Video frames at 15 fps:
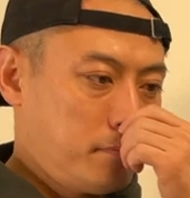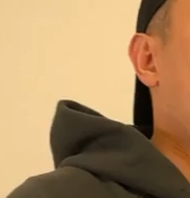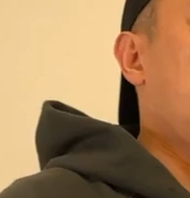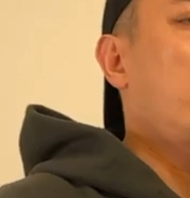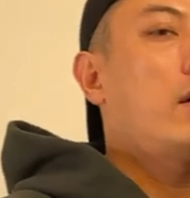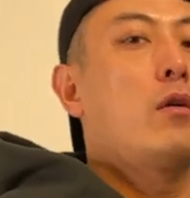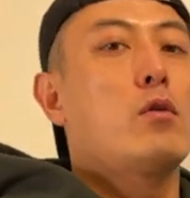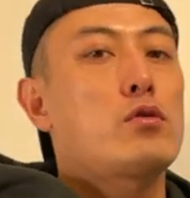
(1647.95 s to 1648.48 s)

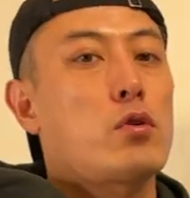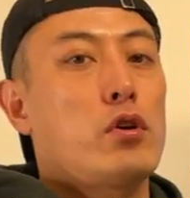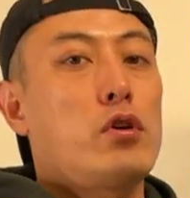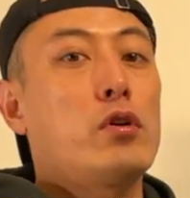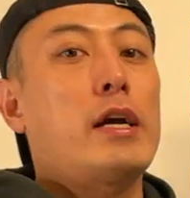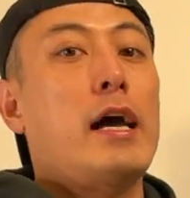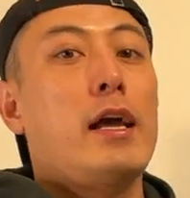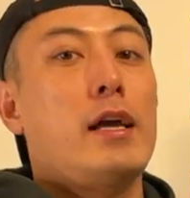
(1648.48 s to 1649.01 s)
Then also, if
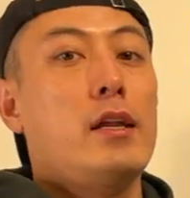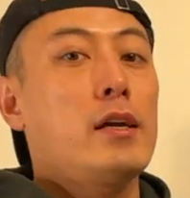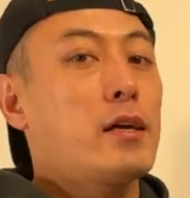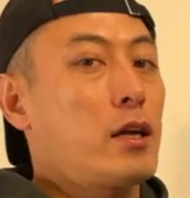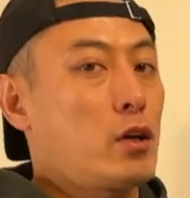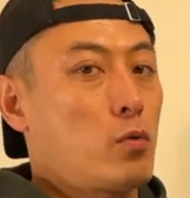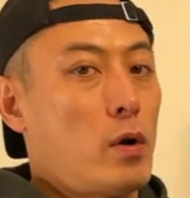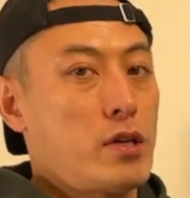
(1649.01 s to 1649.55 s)
you got any
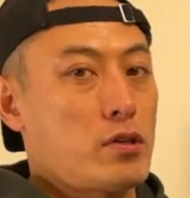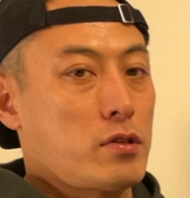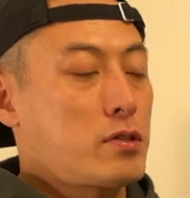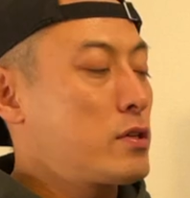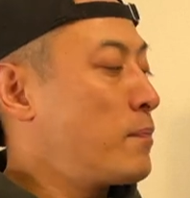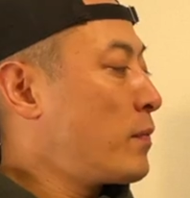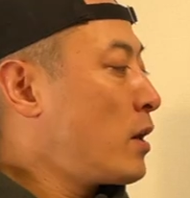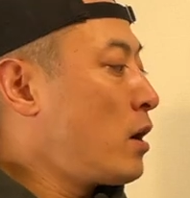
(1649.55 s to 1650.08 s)
kind of
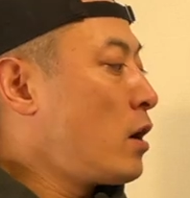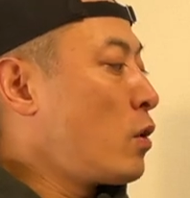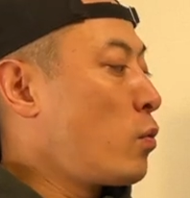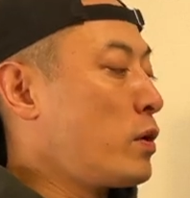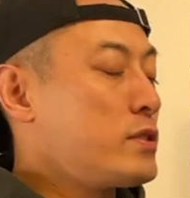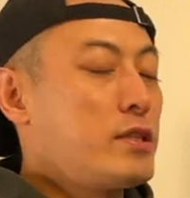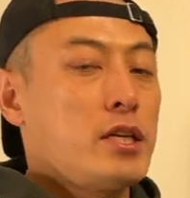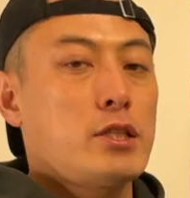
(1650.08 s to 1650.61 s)
questions
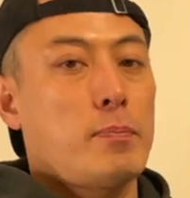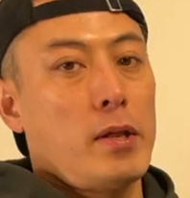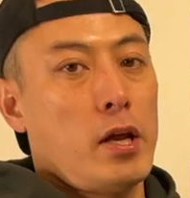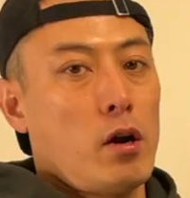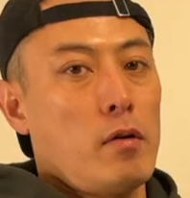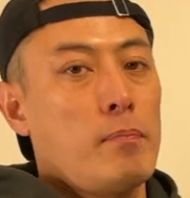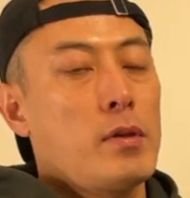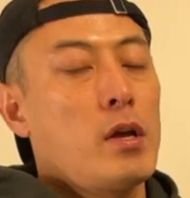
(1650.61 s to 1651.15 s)
with this
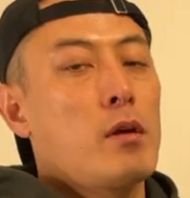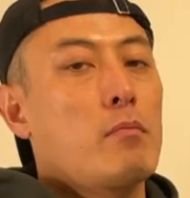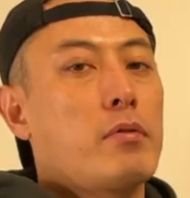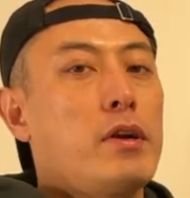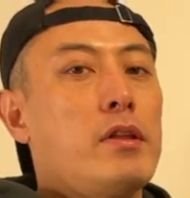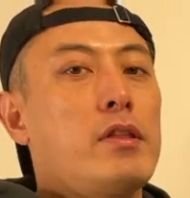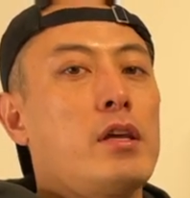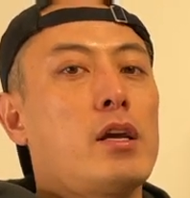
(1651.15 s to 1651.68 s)
video,
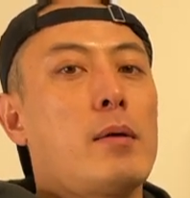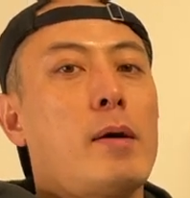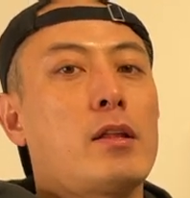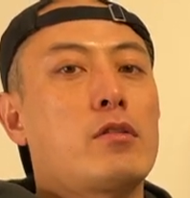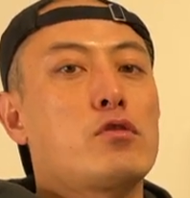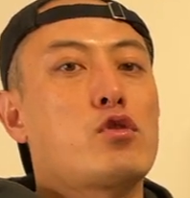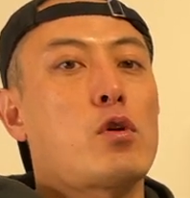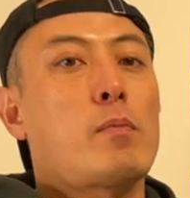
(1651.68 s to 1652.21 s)
please think
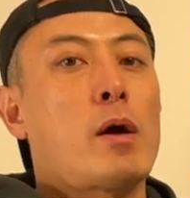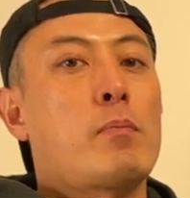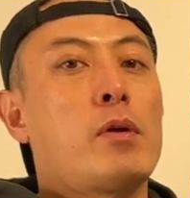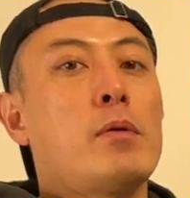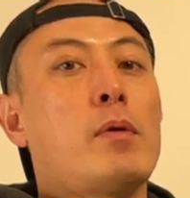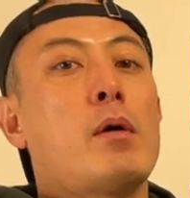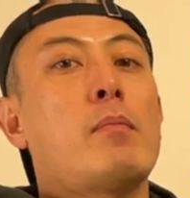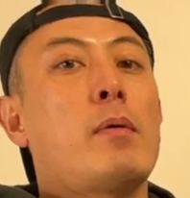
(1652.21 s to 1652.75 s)
about to join my
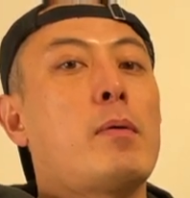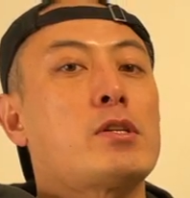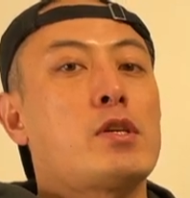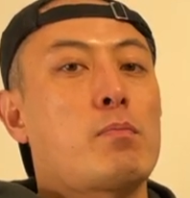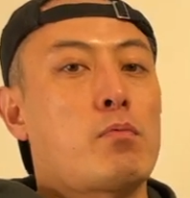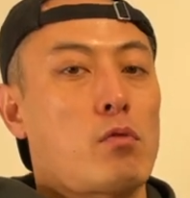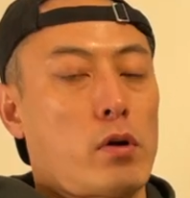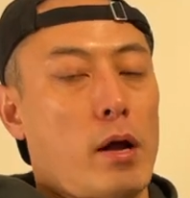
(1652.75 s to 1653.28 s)
premium
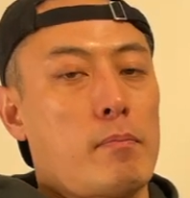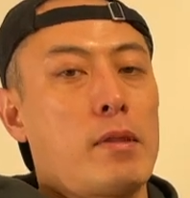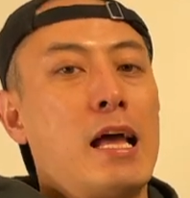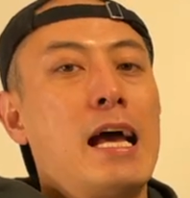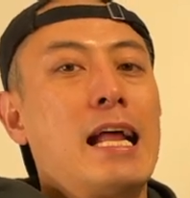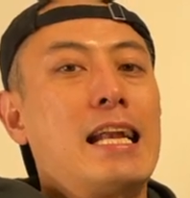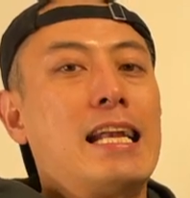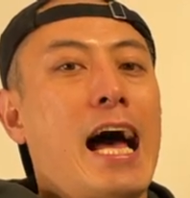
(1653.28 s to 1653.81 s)
membership program,
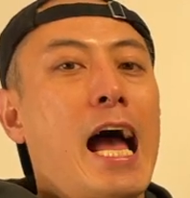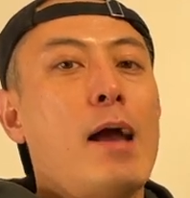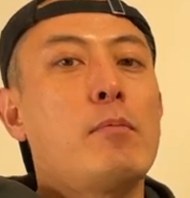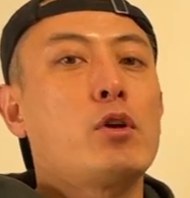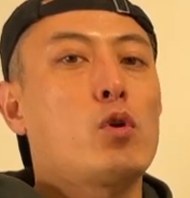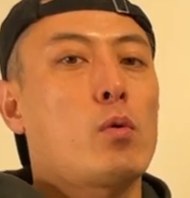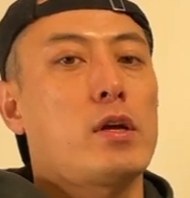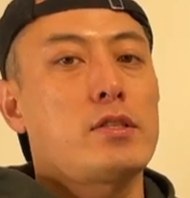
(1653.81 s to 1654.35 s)

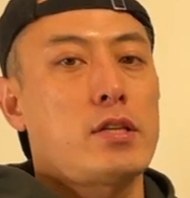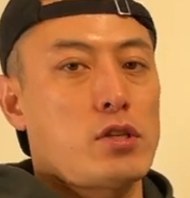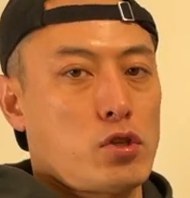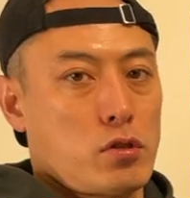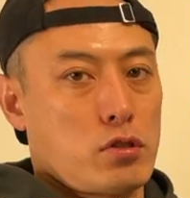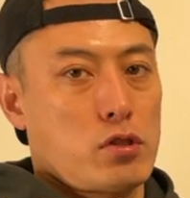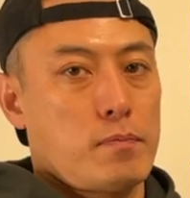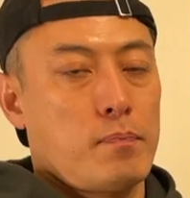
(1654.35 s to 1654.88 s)
live Q&A
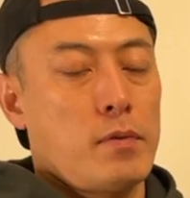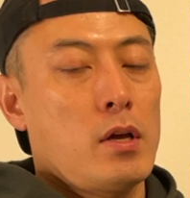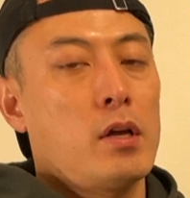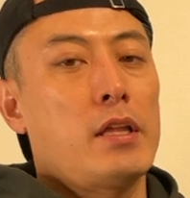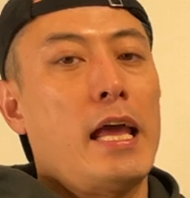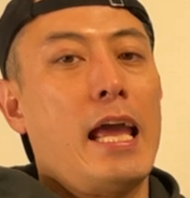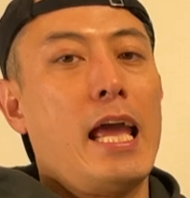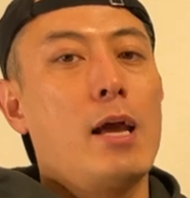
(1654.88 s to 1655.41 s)
sessions.
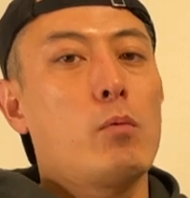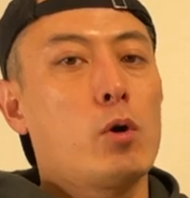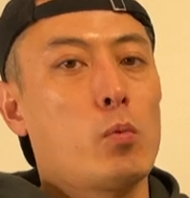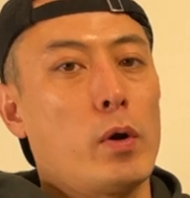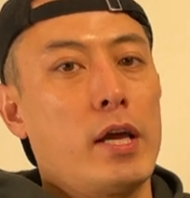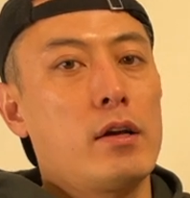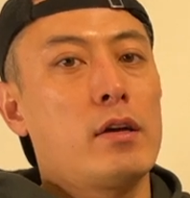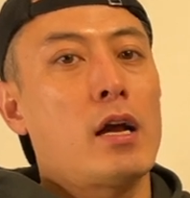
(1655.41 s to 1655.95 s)
Then every
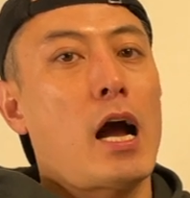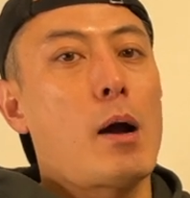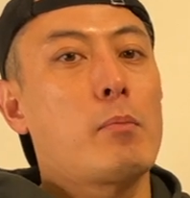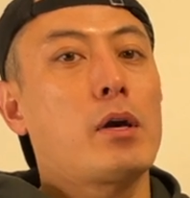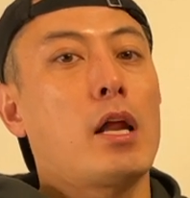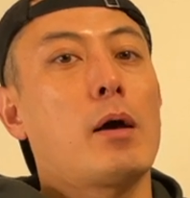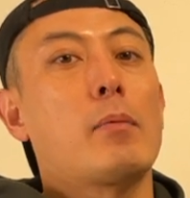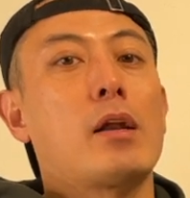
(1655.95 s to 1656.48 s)
week,
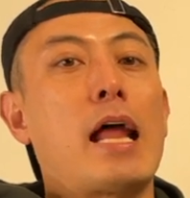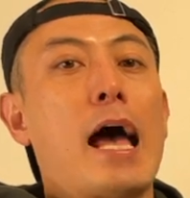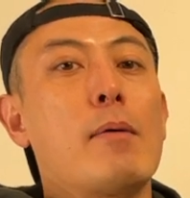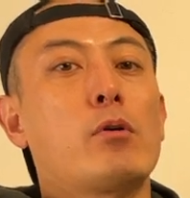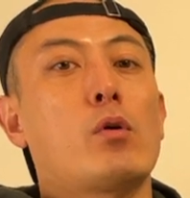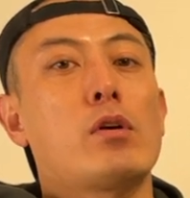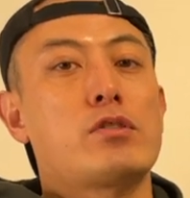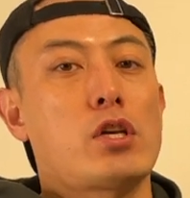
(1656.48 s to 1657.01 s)
I'm gonna have a
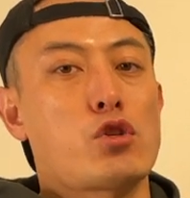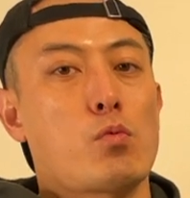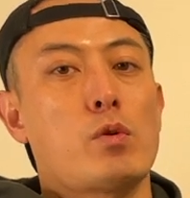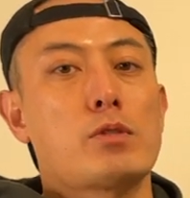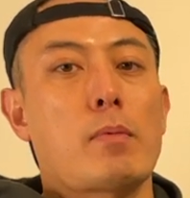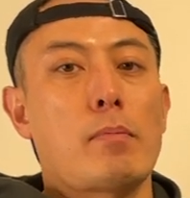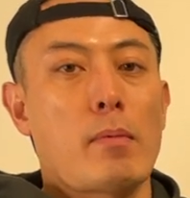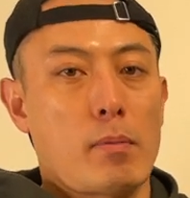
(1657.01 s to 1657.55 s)
live Q&A session
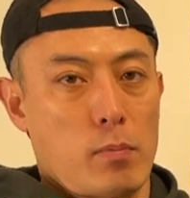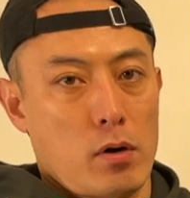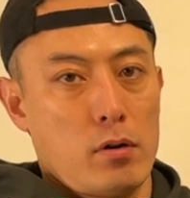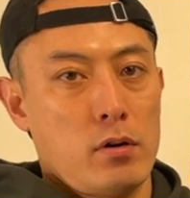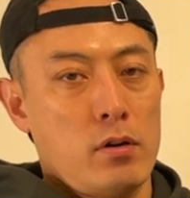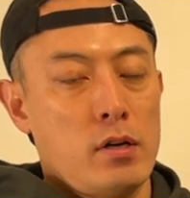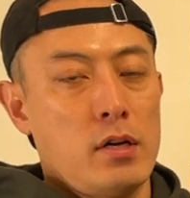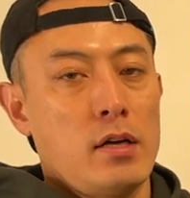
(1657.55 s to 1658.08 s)
with my member.
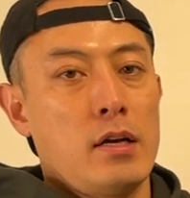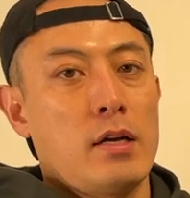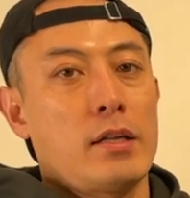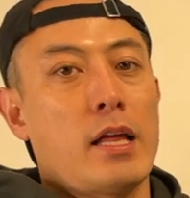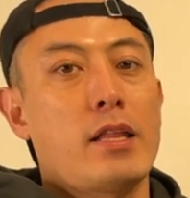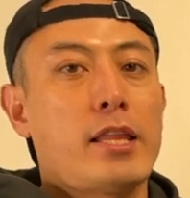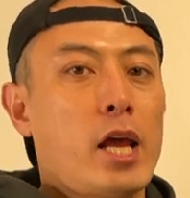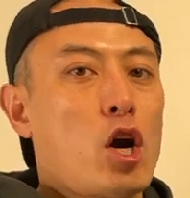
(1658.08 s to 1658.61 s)

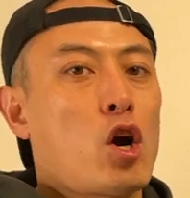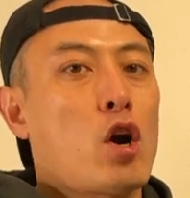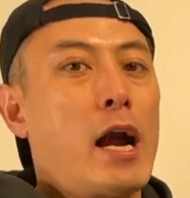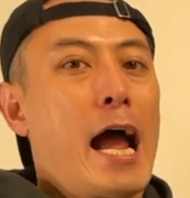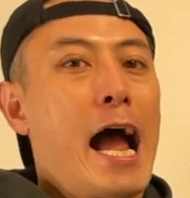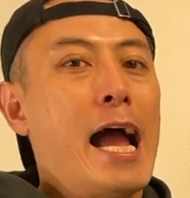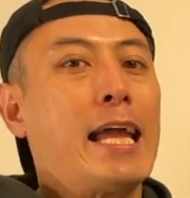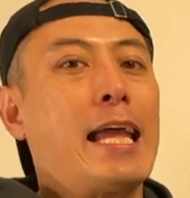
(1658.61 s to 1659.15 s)
Then
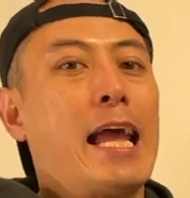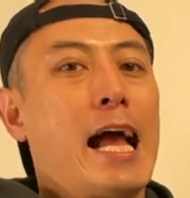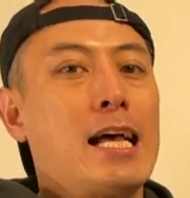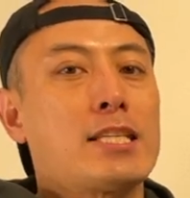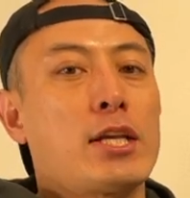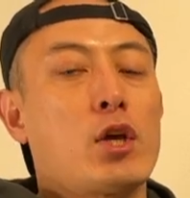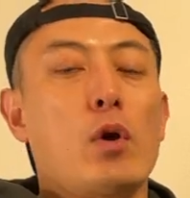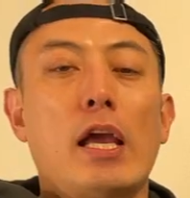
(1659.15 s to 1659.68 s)
there, I can
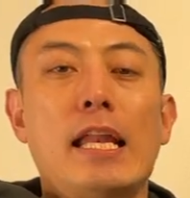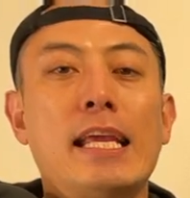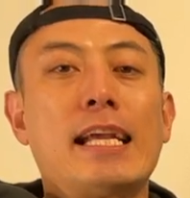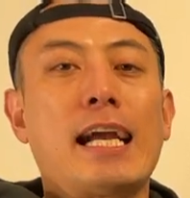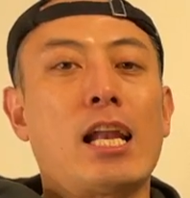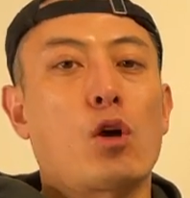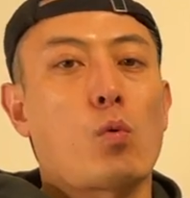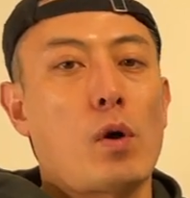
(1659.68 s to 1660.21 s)
answer you any
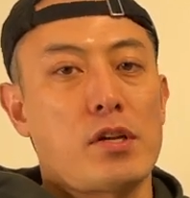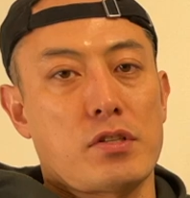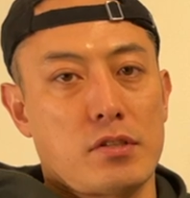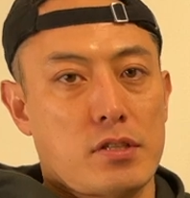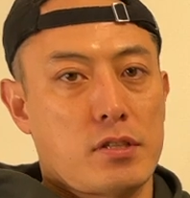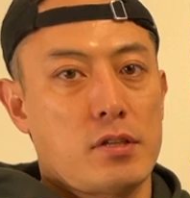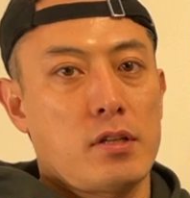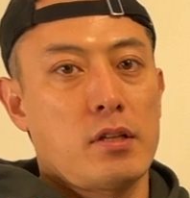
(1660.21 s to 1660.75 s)
kind of
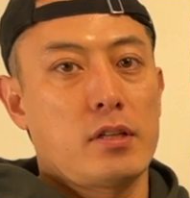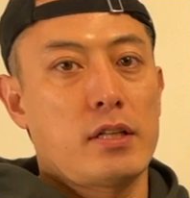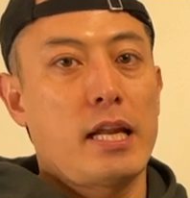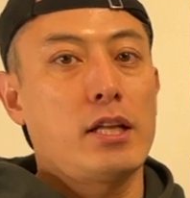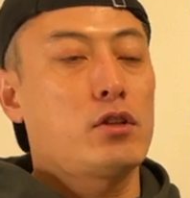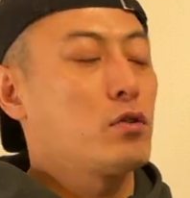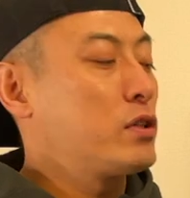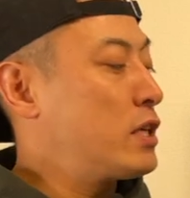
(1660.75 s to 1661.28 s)
questions
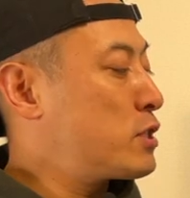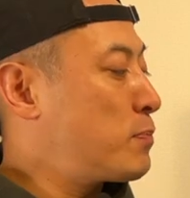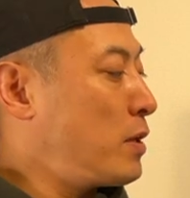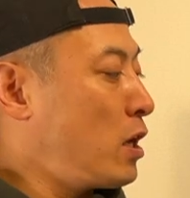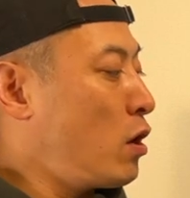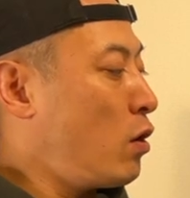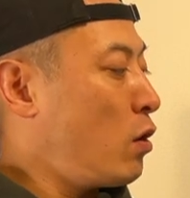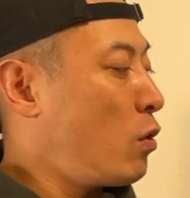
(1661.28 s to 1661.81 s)
related to this
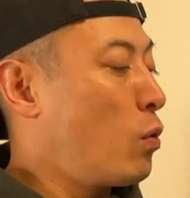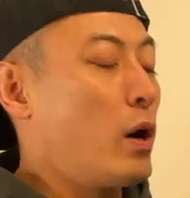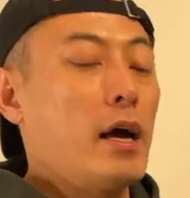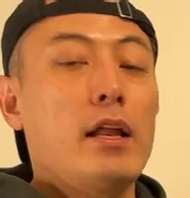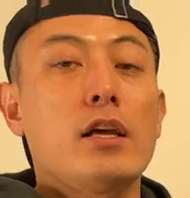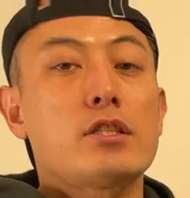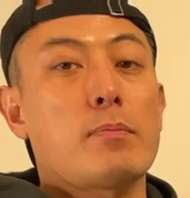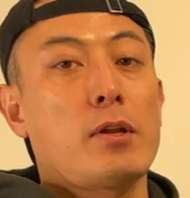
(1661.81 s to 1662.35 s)
video
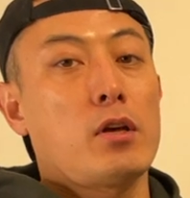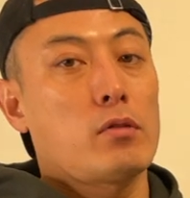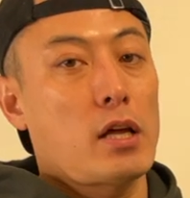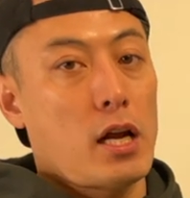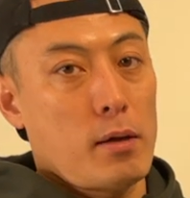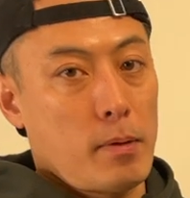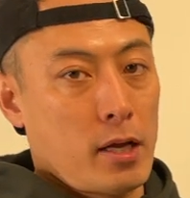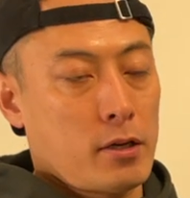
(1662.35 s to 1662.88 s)
or any other video
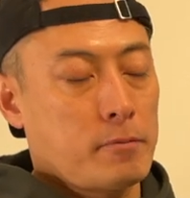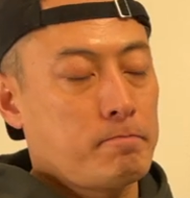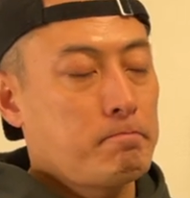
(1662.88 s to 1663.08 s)
that I make.